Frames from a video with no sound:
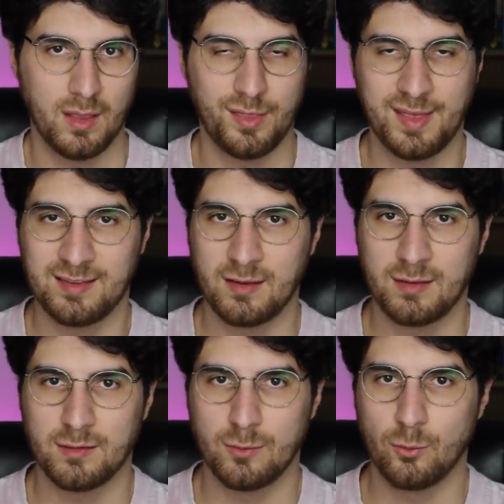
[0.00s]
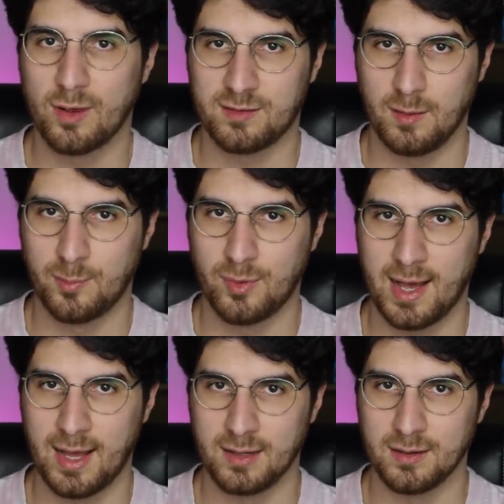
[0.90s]
This is Russell
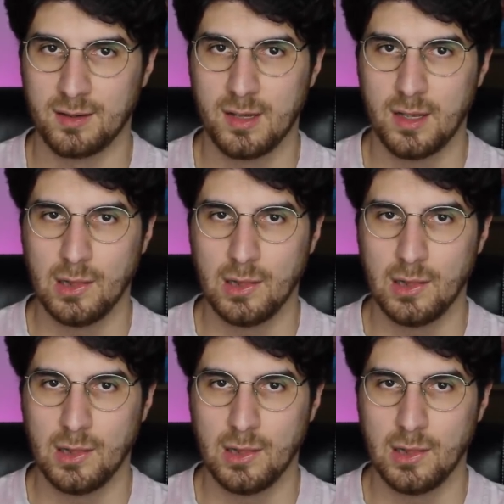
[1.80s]
Brand